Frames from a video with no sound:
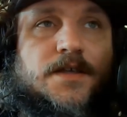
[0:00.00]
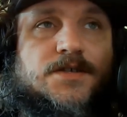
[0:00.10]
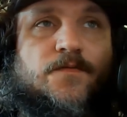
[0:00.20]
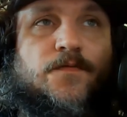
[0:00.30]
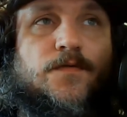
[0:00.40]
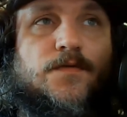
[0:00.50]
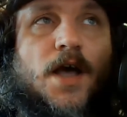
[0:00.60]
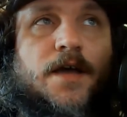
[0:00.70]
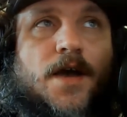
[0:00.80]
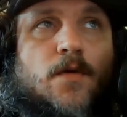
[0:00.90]
so
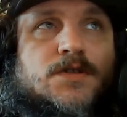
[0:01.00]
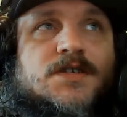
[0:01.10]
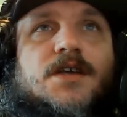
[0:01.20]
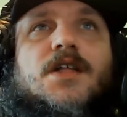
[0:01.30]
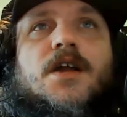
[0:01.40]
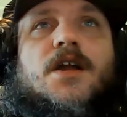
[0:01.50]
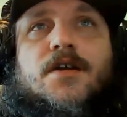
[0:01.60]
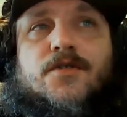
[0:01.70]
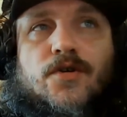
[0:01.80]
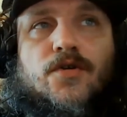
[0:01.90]
I would say there
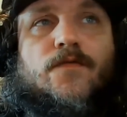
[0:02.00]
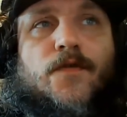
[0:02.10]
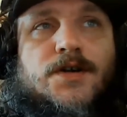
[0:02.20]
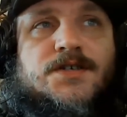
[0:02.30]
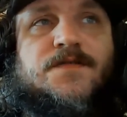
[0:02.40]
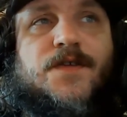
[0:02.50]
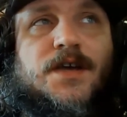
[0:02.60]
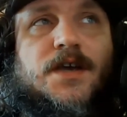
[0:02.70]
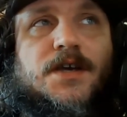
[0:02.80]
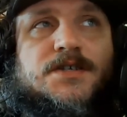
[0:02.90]
are two. First
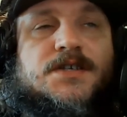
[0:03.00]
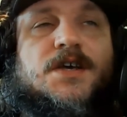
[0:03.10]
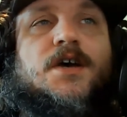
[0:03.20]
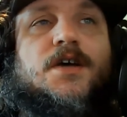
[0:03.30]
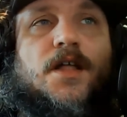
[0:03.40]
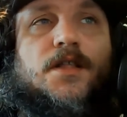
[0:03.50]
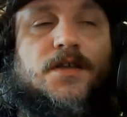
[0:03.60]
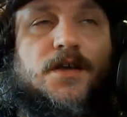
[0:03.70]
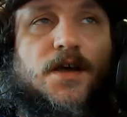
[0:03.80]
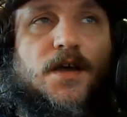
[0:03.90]
thing is
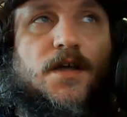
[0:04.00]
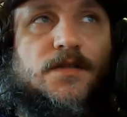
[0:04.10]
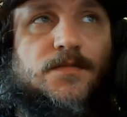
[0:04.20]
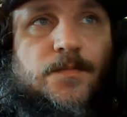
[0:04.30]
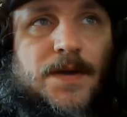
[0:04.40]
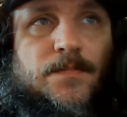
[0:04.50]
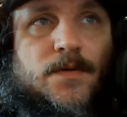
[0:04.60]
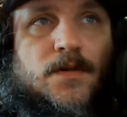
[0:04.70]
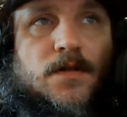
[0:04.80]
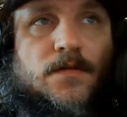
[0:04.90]
that
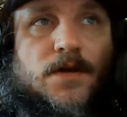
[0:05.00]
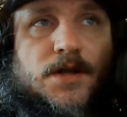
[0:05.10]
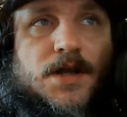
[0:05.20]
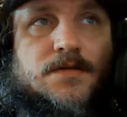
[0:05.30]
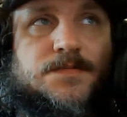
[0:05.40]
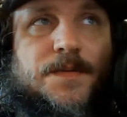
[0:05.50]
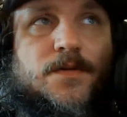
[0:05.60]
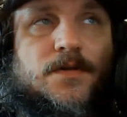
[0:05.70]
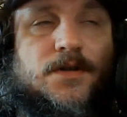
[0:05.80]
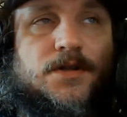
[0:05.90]
in-house
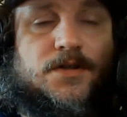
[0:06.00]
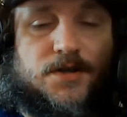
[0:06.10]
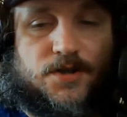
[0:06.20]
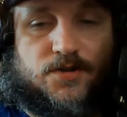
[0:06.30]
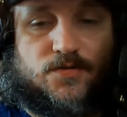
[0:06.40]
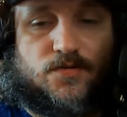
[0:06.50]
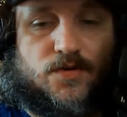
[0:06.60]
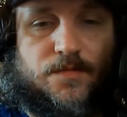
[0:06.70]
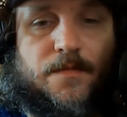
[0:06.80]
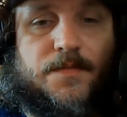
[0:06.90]
people need to
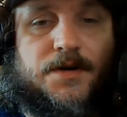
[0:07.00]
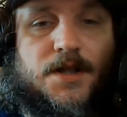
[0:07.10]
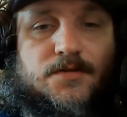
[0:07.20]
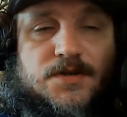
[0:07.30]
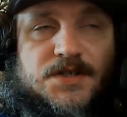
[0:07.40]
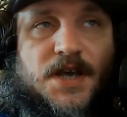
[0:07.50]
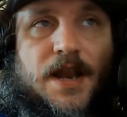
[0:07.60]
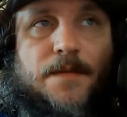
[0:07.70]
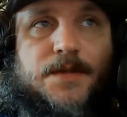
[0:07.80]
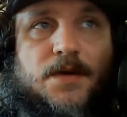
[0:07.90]
remember that to
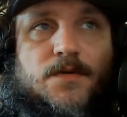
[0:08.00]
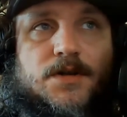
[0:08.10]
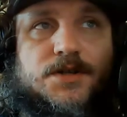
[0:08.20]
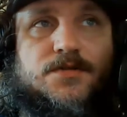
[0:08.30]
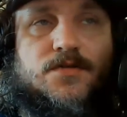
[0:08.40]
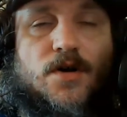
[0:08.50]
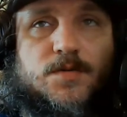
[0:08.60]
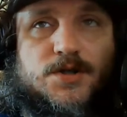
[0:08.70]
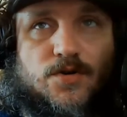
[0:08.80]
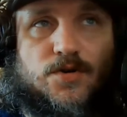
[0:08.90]
scale up, they will need to
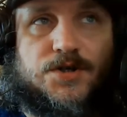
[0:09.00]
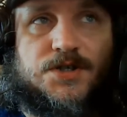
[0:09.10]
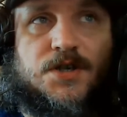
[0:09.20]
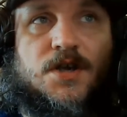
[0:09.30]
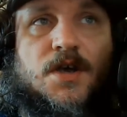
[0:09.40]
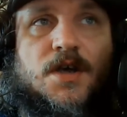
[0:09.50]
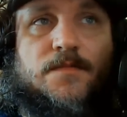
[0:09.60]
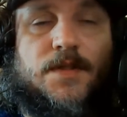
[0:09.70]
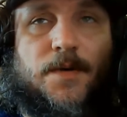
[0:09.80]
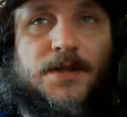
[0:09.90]
outsource.
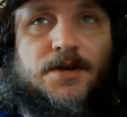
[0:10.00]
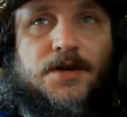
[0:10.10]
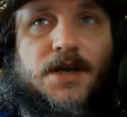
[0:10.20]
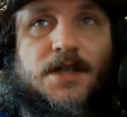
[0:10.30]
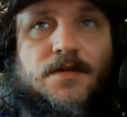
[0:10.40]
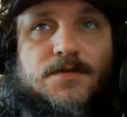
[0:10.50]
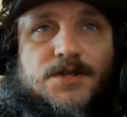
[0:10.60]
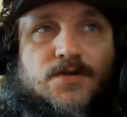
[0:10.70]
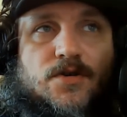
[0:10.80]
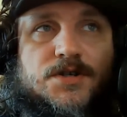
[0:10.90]
The better they can
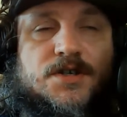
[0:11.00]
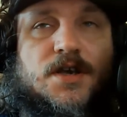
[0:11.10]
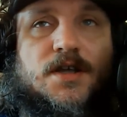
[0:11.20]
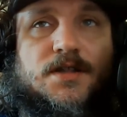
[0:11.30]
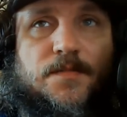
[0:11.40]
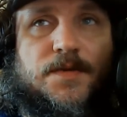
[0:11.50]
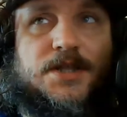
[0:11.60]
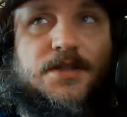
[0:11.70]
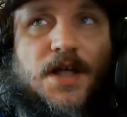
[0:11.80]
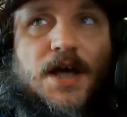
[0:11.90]
outsource, the
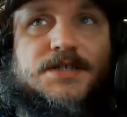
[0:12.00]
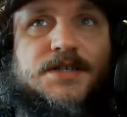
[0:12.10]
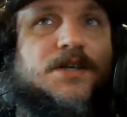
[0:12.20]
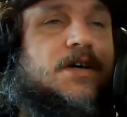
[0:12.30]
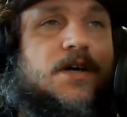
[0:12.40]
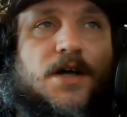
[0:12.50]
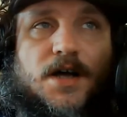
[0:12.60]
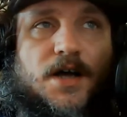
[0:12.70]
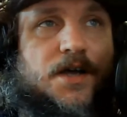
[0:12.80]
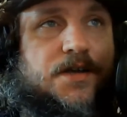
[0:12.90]
mini task,
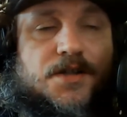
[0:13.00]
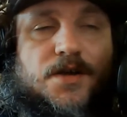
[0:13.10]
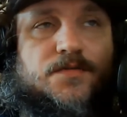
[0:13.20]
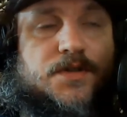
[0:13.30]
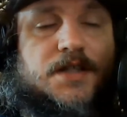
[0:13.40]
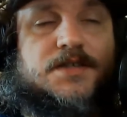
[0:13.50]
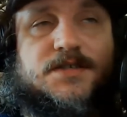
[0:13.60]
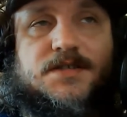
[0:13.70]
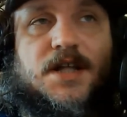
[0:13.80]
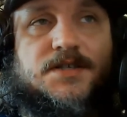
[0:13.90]

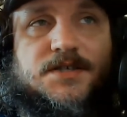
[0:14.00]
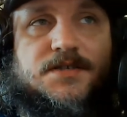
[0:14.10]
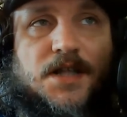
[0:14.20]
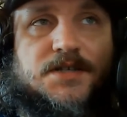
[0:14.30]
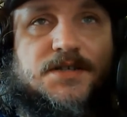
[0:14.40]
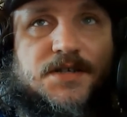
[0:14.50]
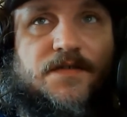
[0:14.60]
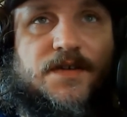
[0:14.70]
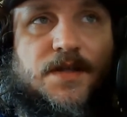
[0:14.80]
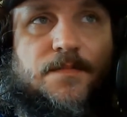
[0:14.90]
that is
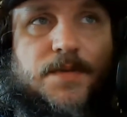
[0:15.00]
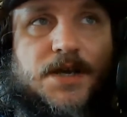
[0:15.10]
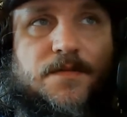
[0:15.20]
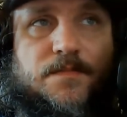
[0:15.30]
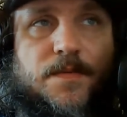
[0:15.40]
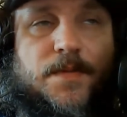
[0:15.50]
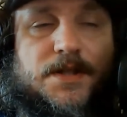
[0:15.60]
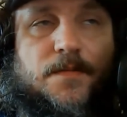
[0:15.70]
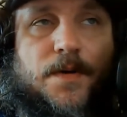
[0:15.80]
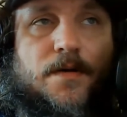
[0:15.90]
giving them
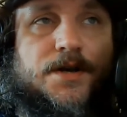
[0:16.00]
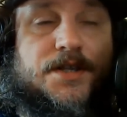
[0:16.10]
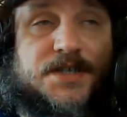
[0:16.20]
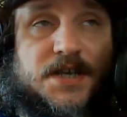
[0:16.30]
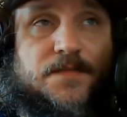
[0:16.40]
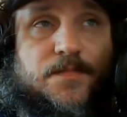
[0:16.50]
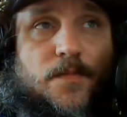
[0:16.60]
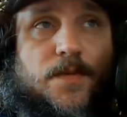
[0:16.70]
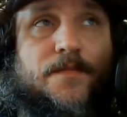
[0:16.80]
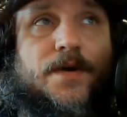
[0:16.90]
better power. The second
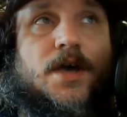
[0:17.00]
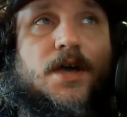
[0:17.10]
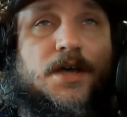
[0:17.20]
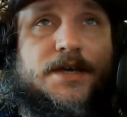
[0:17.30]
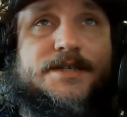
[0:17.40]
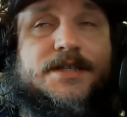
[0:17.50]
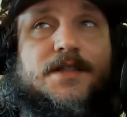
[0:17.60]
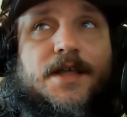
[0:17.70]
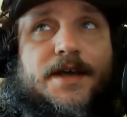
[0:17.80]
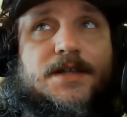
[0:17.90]
problem is
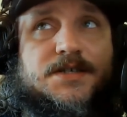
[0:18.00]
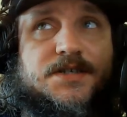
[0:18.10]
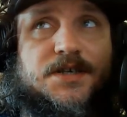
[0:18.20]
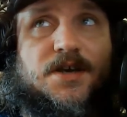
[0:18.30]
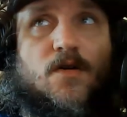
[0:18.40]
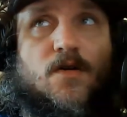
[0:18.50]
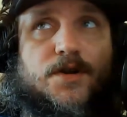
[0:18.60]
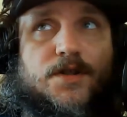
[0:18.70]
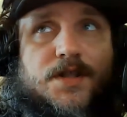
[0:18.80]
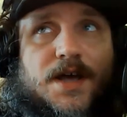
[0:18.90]
that I can see
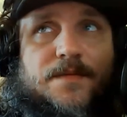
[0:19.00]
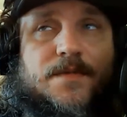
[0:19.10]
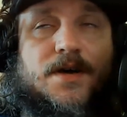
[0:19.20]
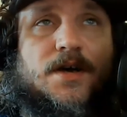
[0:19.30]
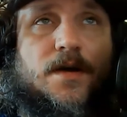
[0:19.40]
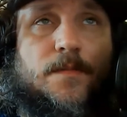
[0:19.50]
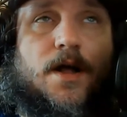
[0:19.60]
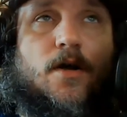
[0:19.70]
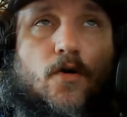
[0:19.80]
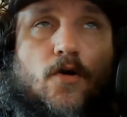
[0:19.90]
over a time,
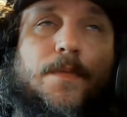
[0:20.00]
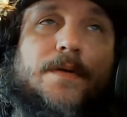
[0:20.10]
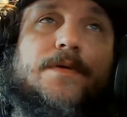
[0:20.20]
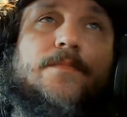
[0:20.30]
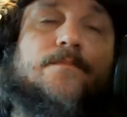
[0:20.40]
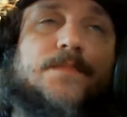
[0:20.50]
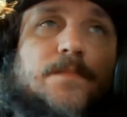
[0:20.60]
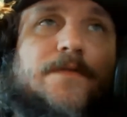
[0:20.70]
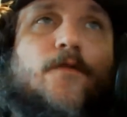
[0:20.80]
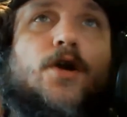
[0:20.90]
or maybe
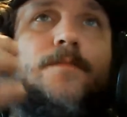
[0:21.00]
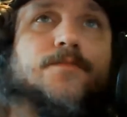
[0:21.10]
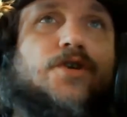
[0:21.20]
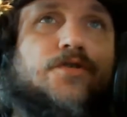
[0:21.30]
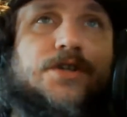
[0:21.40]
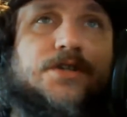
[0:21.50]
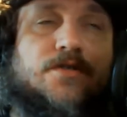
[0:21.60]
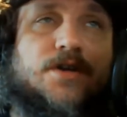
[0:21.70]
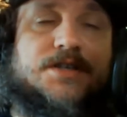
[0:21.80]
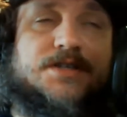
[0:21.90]
before I'm joining the
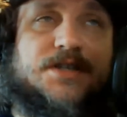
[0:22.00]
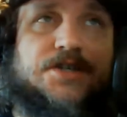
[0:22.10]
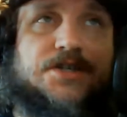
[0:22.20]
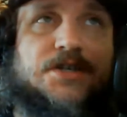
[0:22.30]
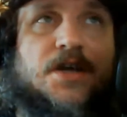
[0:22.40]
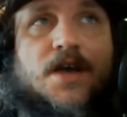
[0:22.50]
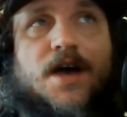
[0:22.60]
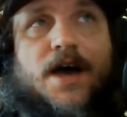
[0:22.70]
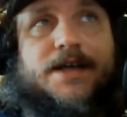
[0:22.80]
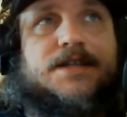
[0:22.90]
organization,
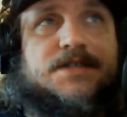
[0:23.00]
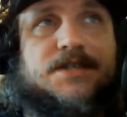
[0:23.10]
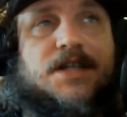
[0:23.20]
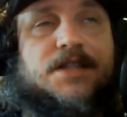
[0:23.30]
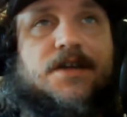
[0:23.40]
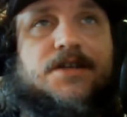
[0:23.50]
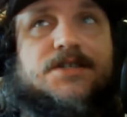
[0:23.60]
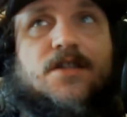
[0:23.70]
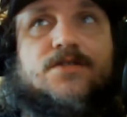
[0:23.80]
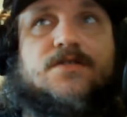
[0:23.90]
I can see that there
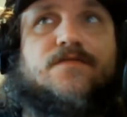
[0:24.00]
is lots of